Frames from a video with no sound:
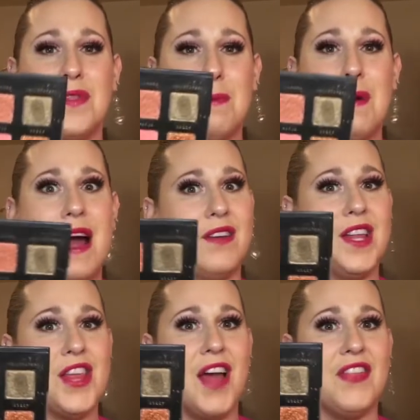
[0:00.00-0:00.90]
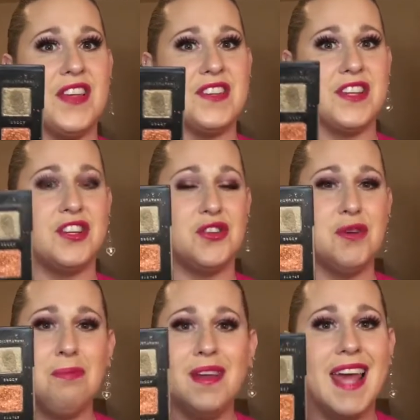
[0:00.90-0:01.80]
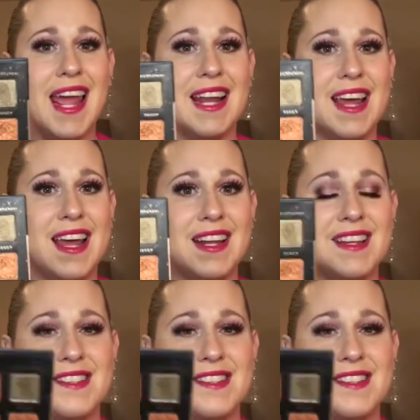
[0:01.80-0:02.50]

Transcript: palette that this duplicated,